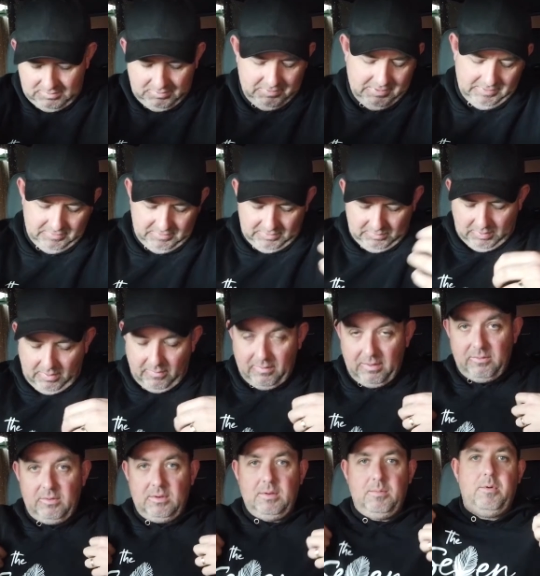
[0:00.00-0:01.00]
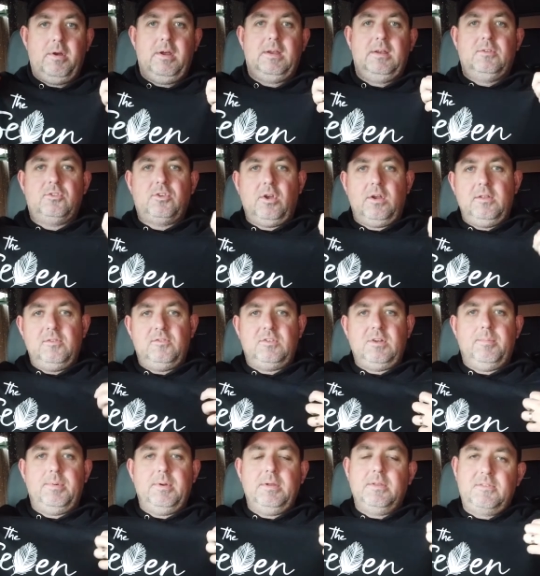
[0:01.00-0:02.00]
it's actually quite relevant. I'm wearing Jodie's
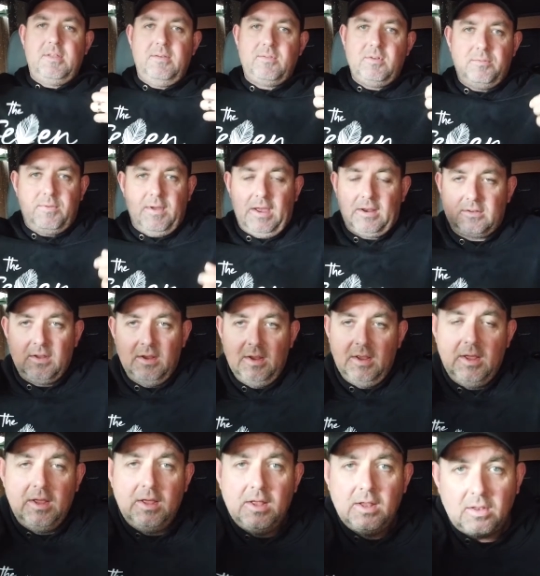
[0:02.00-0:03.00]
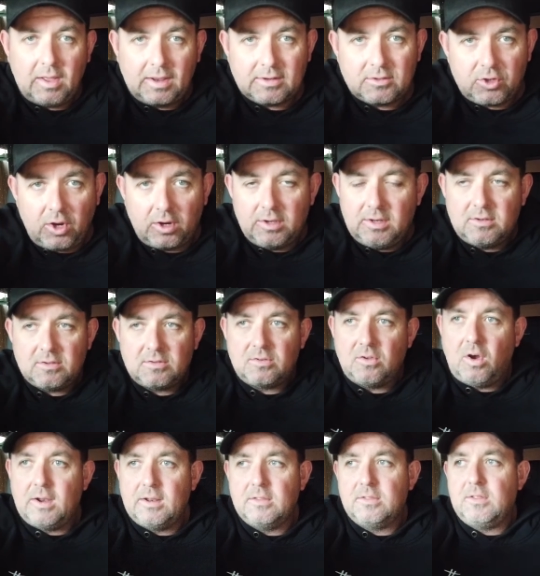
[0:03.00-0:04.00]
jumper, Seven Effect. Like Jodie
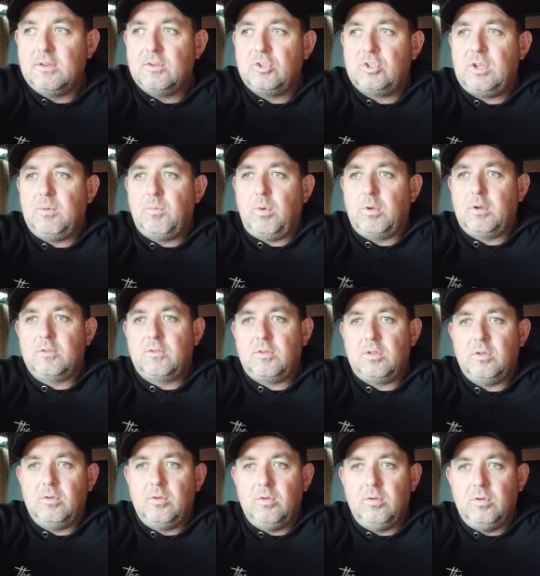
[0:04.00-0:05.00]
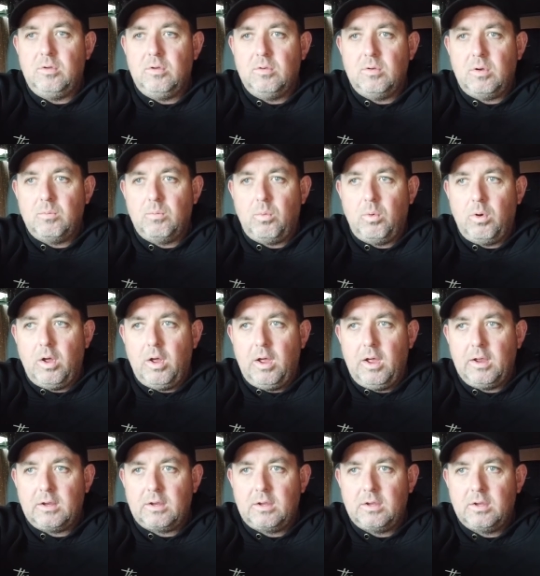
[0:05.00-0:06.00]
decided that she wanted to
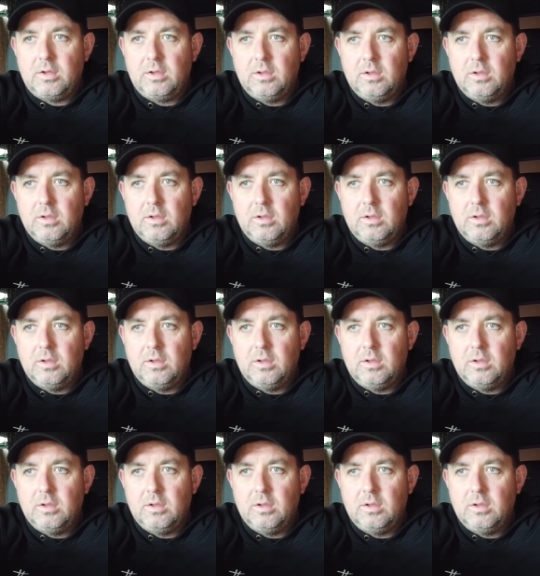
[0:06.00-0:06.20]
work,